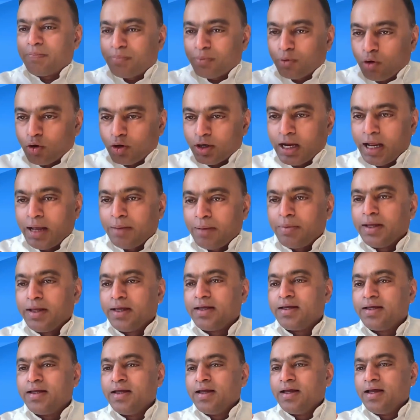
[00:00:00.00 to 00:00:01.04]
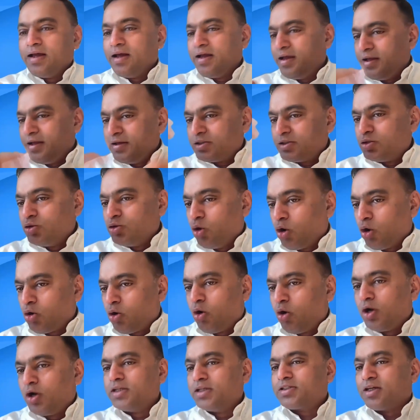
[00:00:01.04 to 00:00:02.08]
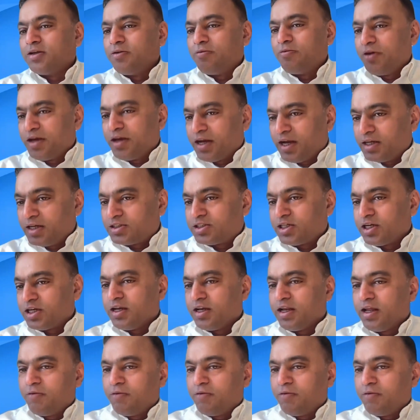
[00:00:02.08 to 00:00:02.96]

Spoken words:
programming is no code, is configuration.